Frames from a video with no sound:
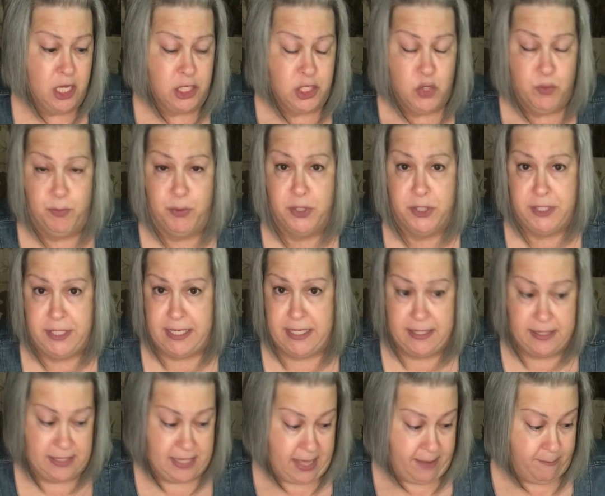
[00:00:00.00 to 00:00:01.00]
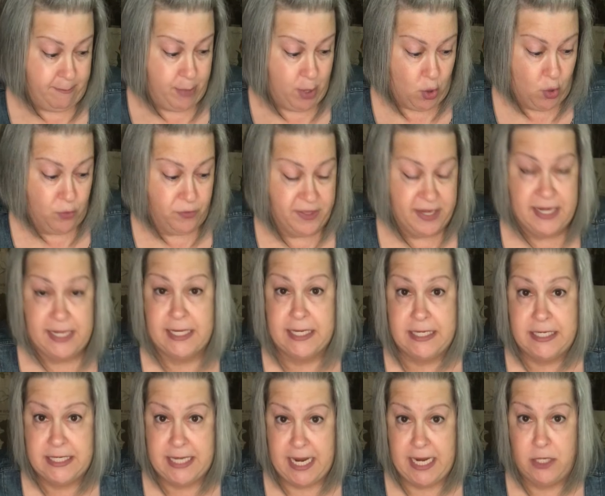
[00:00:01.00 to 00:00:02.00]
You put them both in a
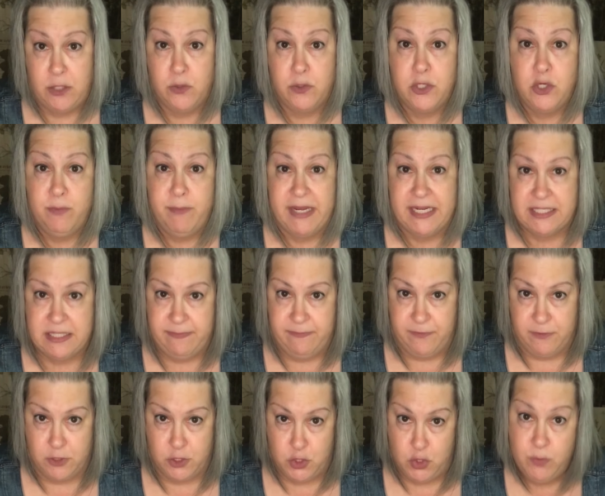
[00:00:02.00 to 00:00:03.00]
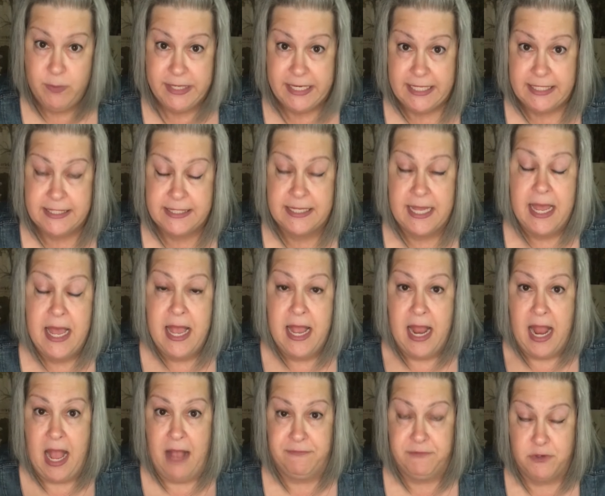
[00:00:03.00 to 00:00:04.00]
container, you mix them for 2 minutes.
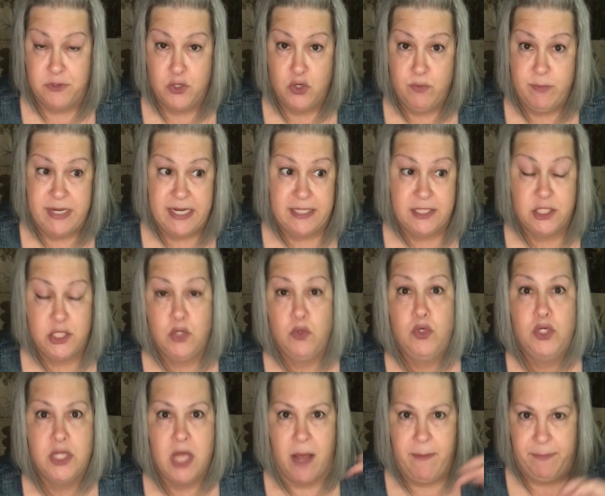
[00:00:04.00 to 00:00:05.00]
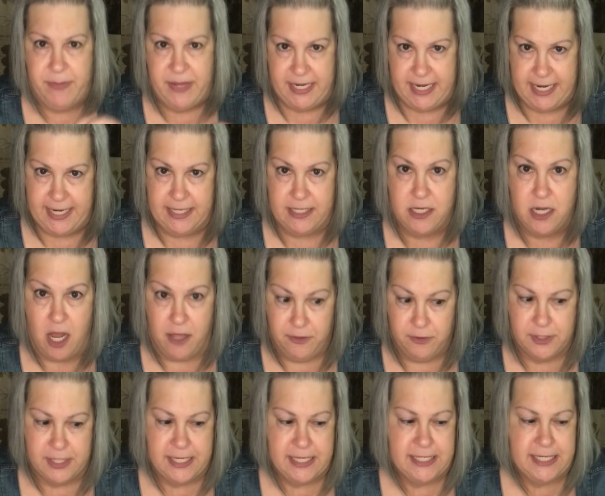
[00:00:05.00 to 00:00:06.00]
After 2 minutes, you dump it in another
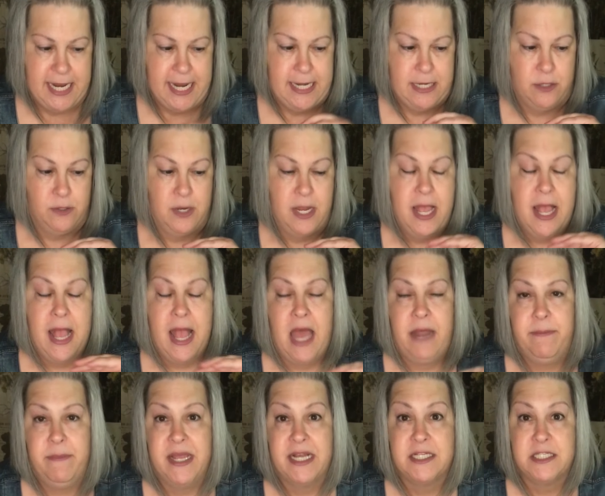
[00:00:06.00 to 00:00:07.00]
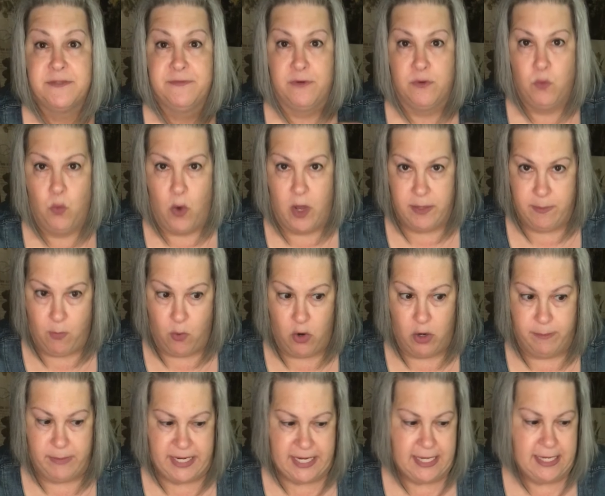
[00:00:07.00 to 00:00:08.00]
container and mix for 1 more
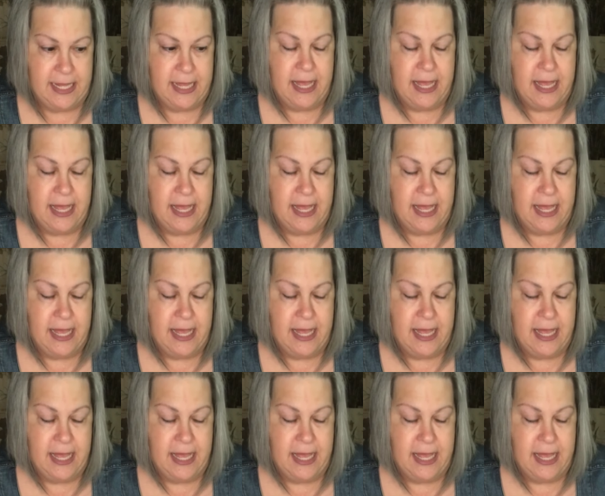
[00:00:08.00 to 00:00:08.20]
minute.